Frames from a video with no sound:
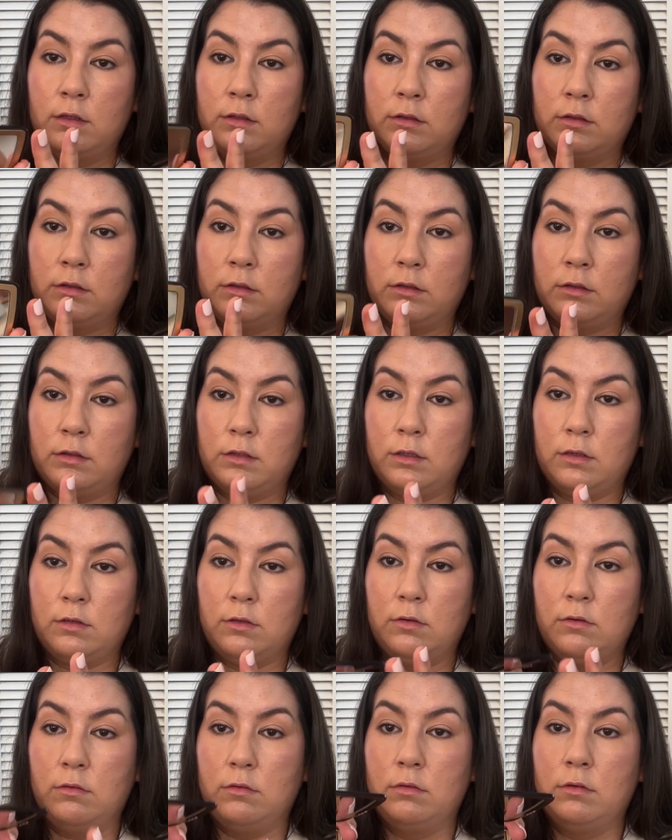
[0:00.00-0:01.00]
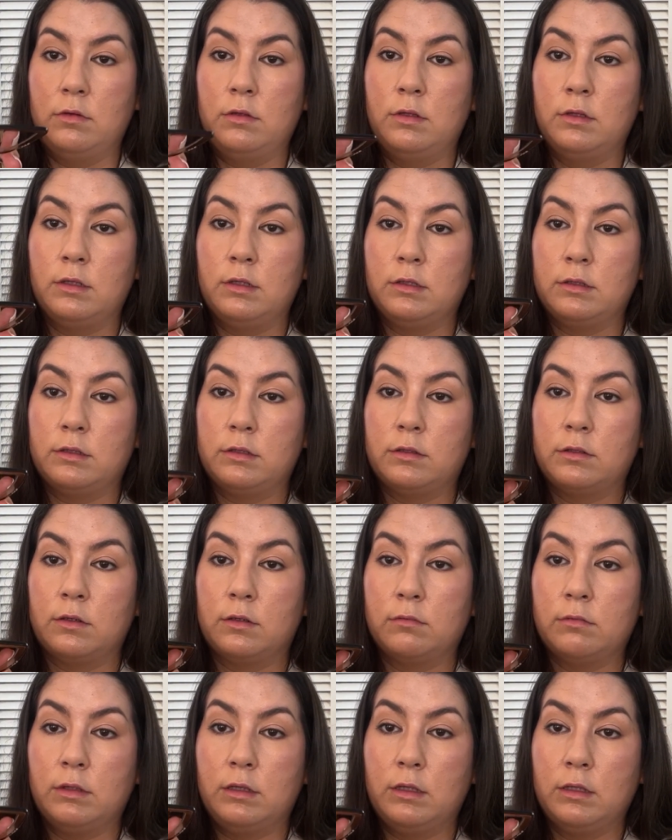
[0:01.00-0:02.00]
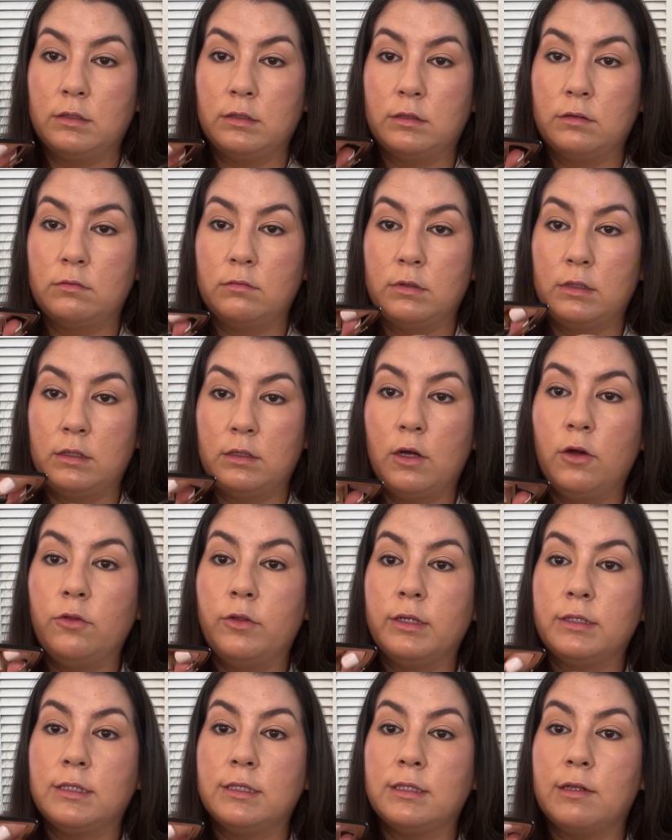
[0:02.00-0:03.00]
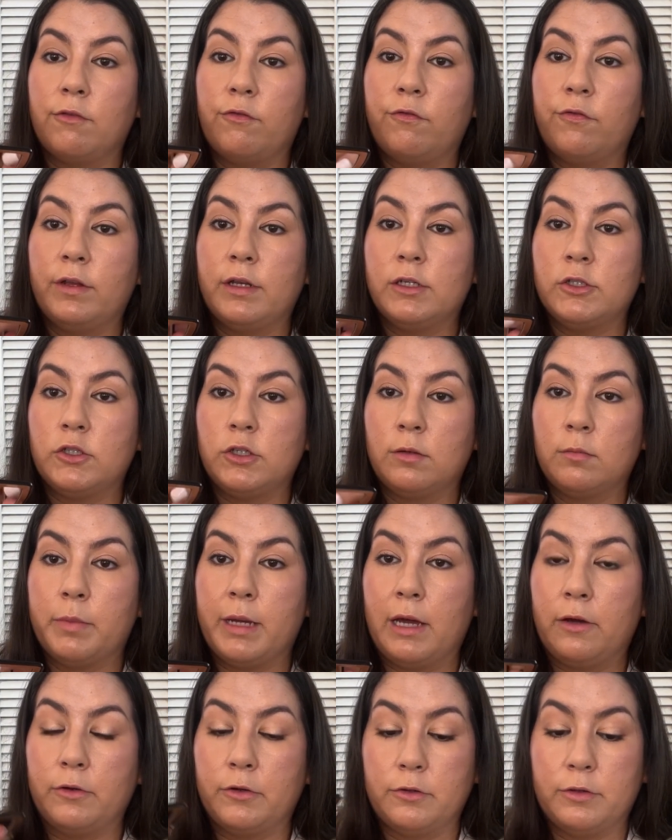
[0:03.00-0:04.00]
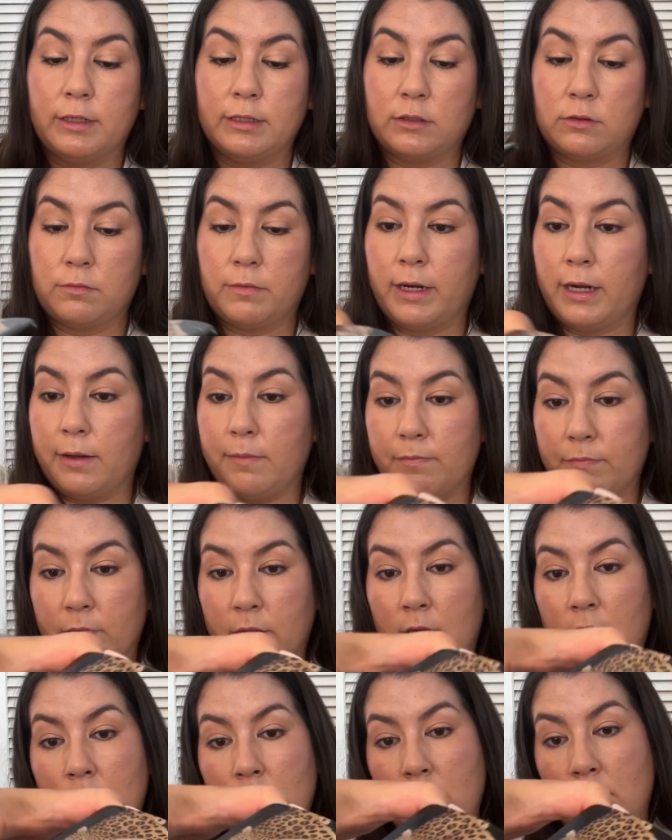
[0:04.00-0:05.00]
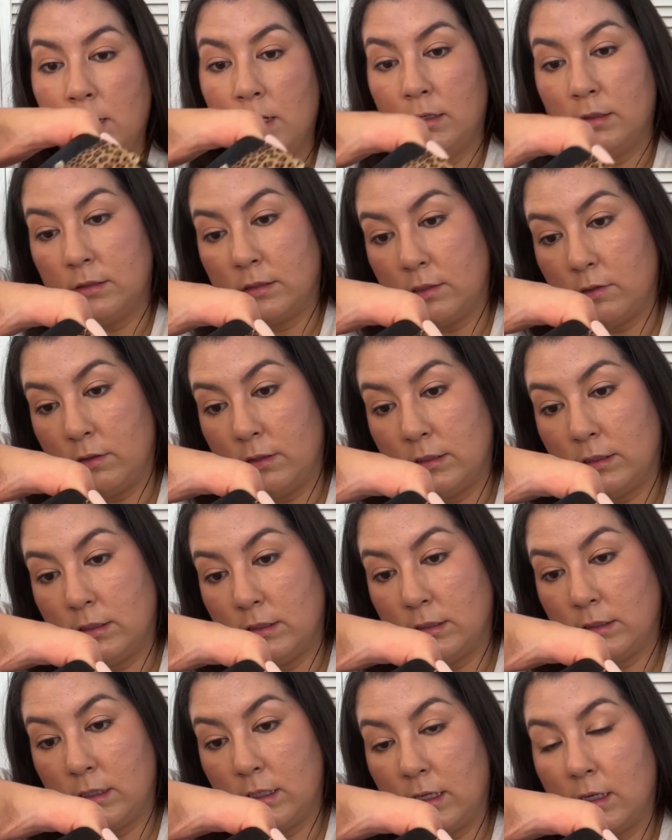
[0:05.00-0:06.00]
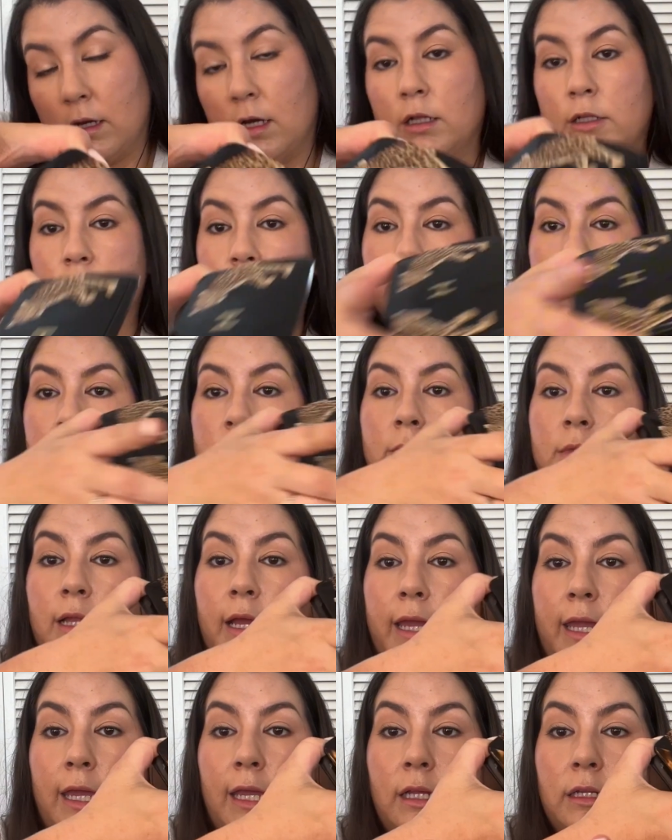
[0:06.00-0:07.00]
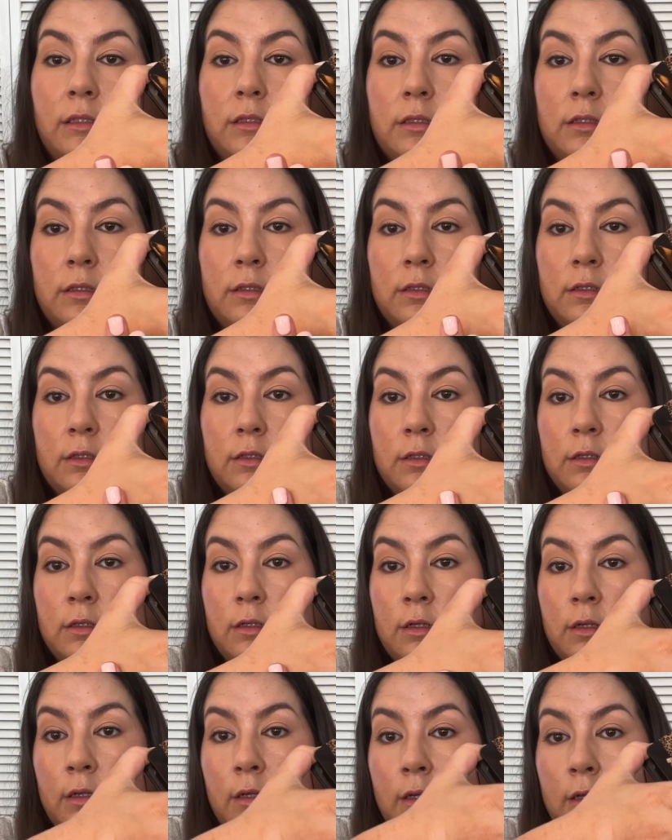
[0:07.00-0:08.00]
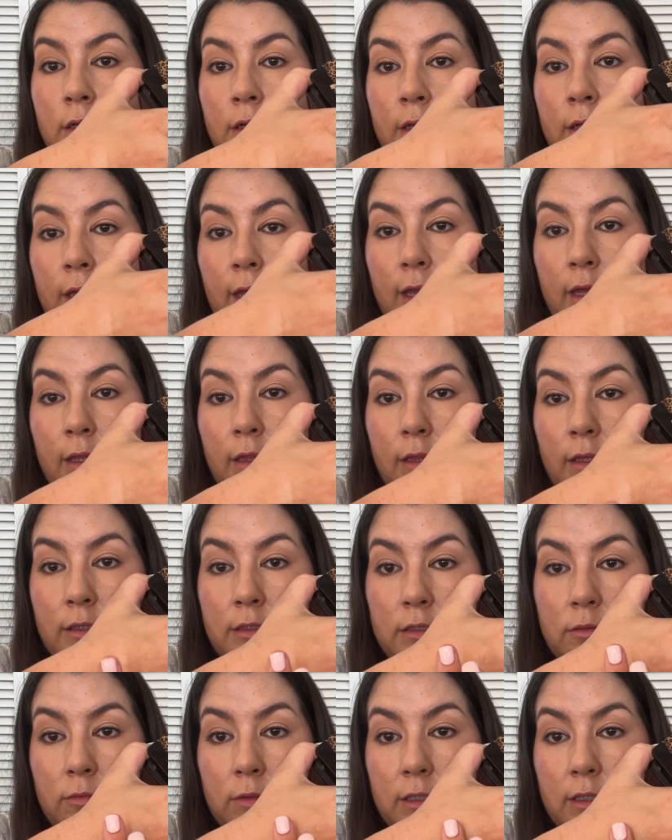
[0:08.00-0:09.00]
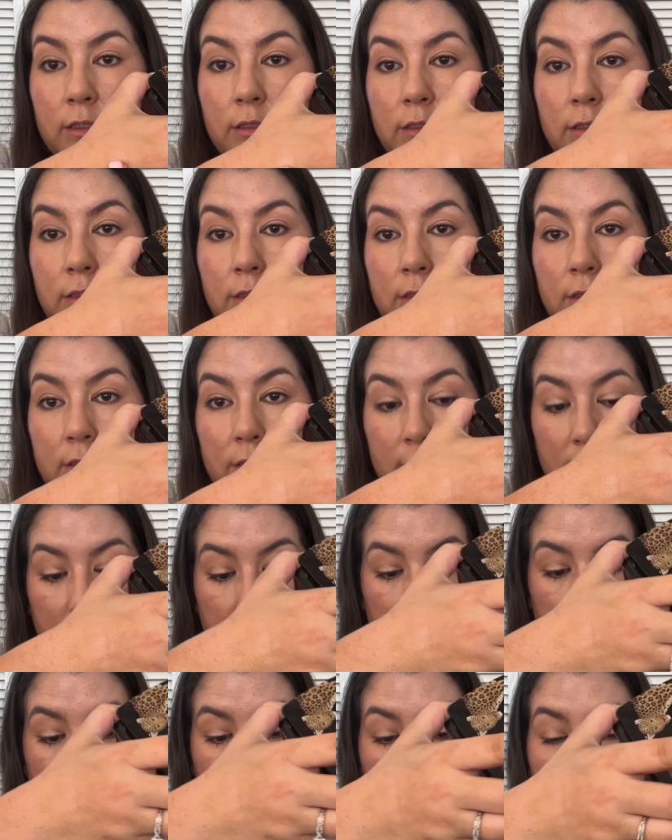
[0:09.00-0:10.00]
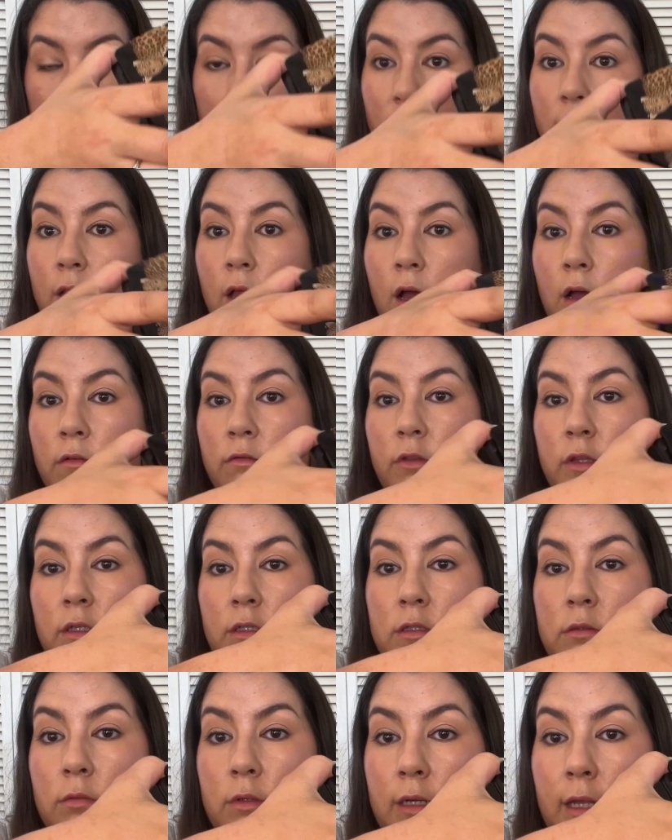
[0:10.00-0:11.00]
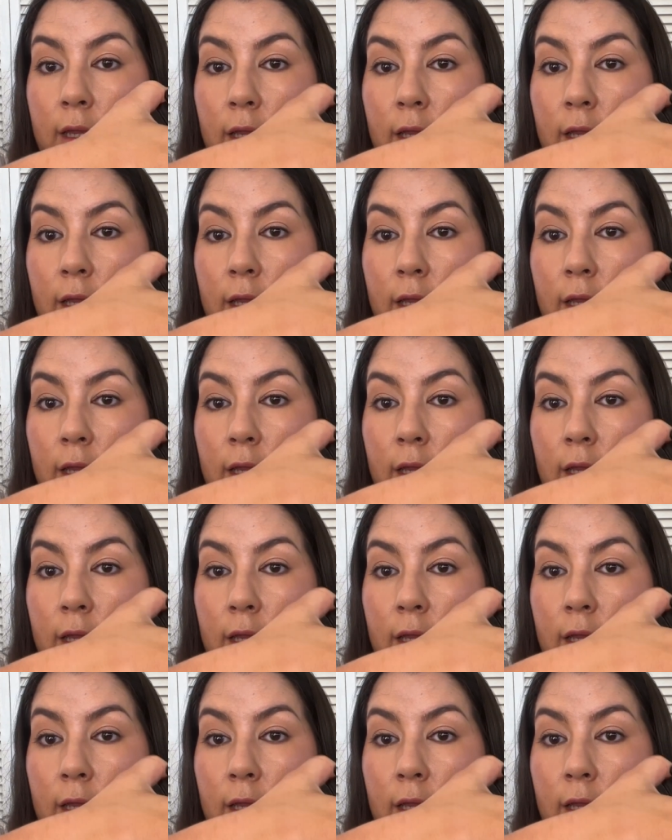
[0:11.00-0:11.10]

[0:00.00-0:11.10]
So let's start with this one. Oh, this is a finishing powder, that's right. So this is the color Dim Light. And this one is, I love this one.